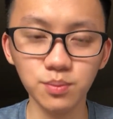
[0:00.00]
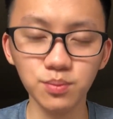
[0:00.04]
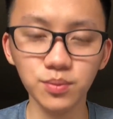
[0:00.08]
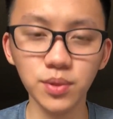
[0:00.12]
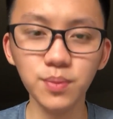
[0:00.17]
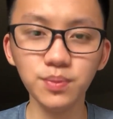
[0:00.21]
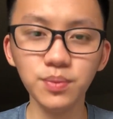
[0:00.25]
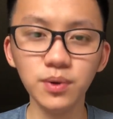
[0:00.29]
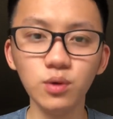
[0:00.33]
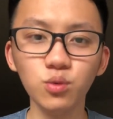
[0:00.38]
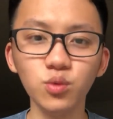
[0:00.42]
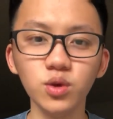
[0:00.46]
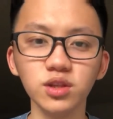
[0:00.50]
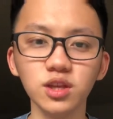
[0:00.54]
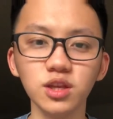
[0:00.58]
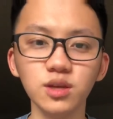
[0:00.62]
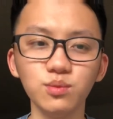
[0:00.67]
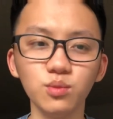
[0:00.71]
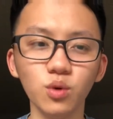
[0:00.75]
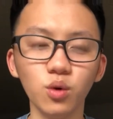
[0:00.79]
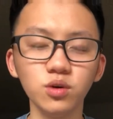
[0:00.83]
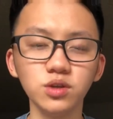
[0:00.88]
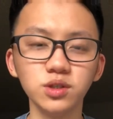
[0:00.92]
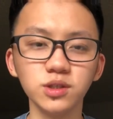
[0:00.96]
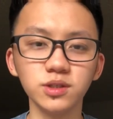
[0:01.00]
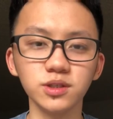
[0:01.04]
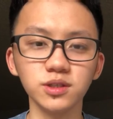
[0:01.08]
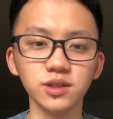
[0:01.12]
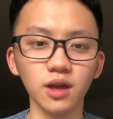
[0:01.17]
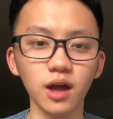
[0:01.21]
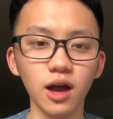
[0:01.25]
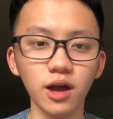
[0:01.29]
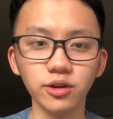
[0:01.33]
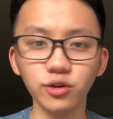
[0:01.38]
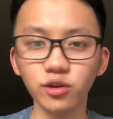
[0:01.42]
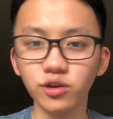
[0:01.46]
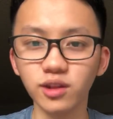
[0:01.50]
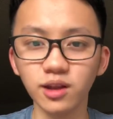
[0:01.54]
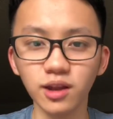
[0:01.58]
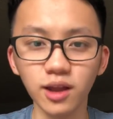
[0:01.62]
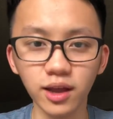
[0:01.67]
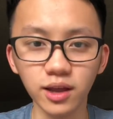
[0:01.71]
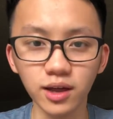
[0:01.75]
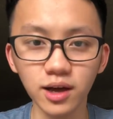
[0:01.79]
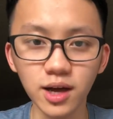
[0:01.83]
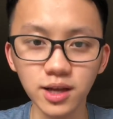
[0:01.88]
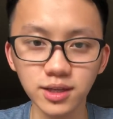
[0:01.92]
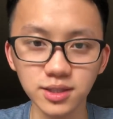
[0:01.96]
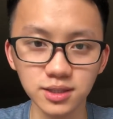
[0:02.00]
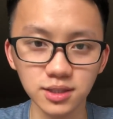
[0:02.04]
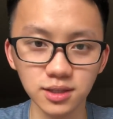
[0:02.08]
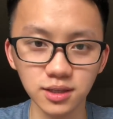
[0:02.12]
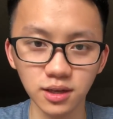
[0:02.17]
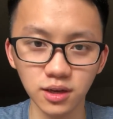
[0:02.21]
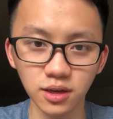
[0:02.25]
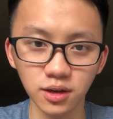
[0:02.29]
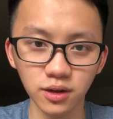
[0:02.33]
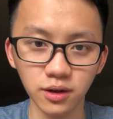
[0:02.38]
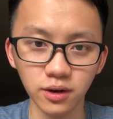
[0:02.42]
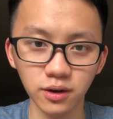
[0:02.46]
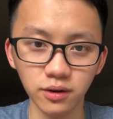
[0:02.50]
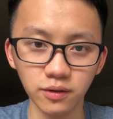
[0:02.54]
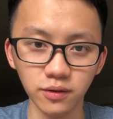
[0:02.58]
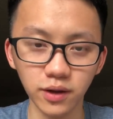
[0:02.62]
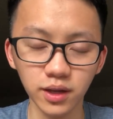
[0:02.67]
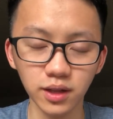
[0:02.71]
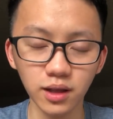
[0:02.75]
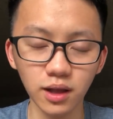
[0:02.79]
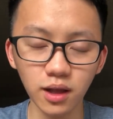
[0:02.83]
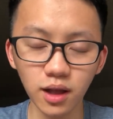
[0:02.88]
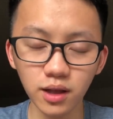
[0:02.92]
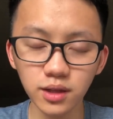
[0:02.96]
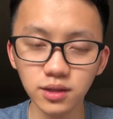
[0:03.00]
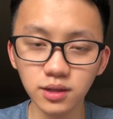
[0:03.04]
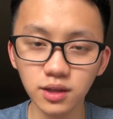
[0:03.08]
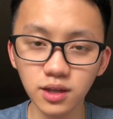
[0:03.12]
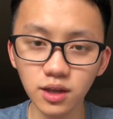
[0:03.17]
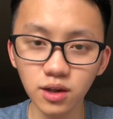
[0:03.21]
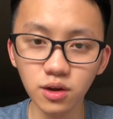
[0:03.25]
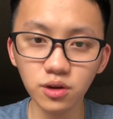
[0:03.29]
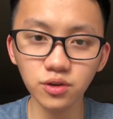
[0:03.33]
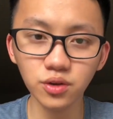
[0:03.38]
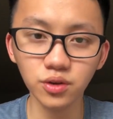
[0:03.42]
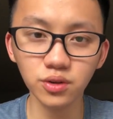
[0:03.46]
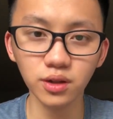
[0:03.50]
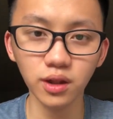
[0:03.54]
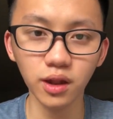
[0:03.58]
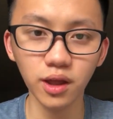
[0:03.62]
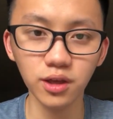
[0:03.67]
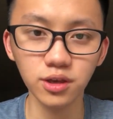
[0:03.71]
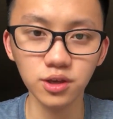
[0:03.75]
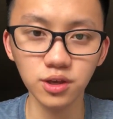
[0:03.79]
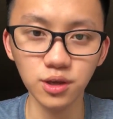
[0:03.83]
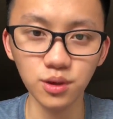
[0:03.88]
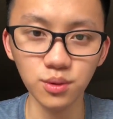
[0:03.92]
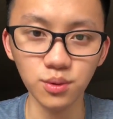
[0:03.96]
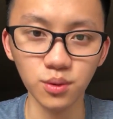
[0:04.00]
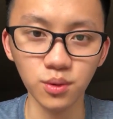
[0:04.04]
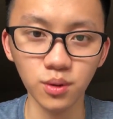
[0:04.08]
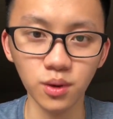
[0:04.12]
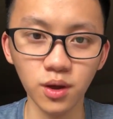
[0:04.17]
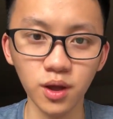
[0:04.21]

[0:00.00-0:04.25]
People with emotions are not like us, right? They are not like you.